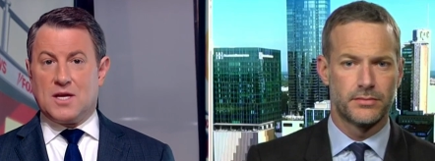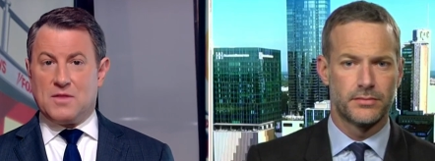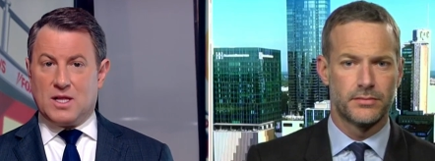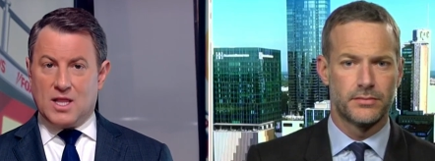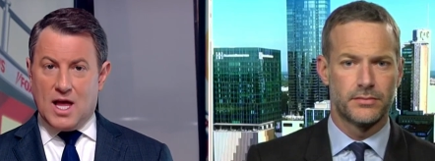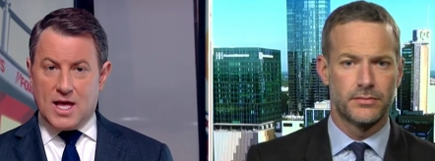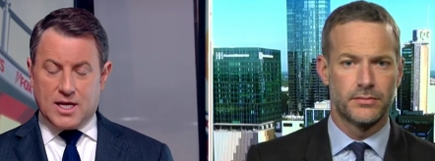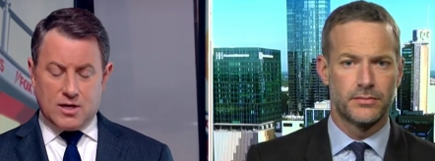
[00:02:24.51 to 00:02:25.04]
Speaker 1: and the
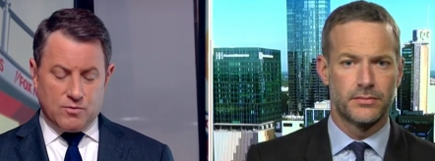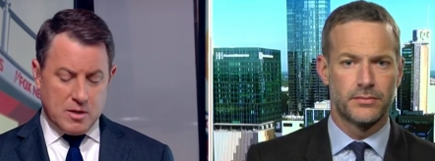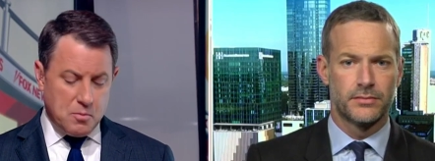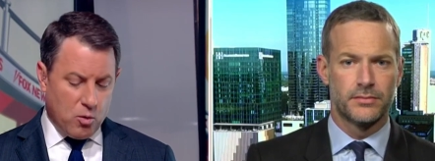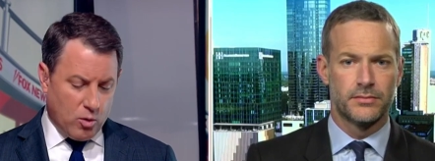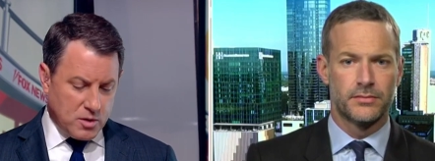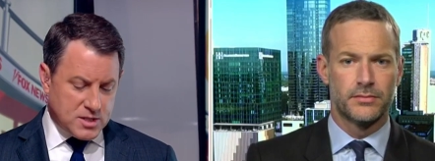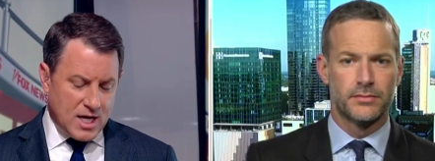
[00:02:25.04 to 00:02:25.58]
like and
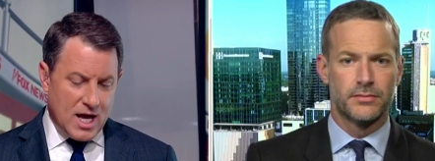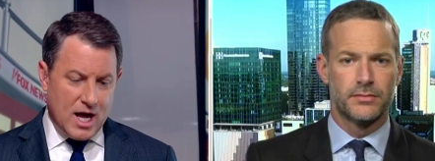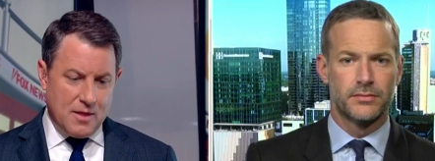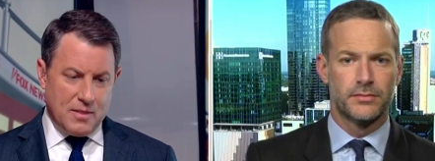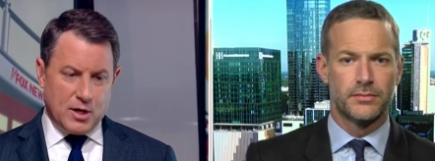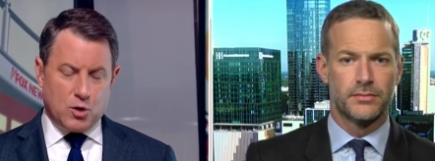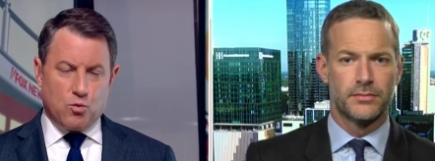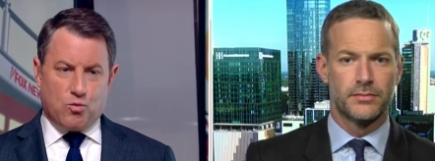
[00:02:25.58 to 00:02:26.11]
reports on
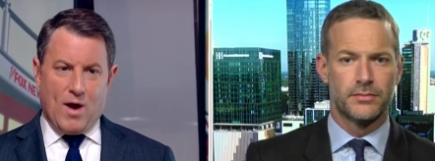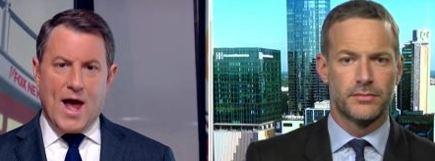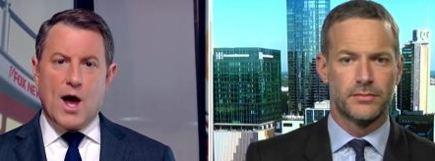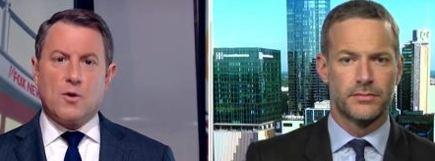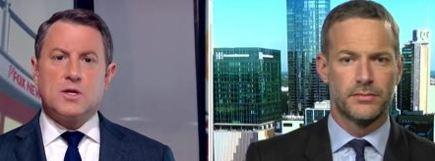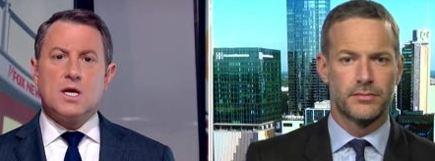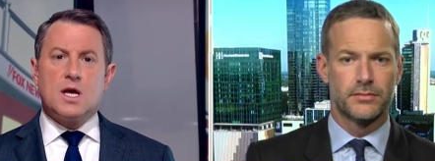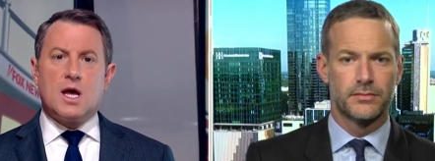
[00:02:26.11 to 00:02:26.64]
the ground.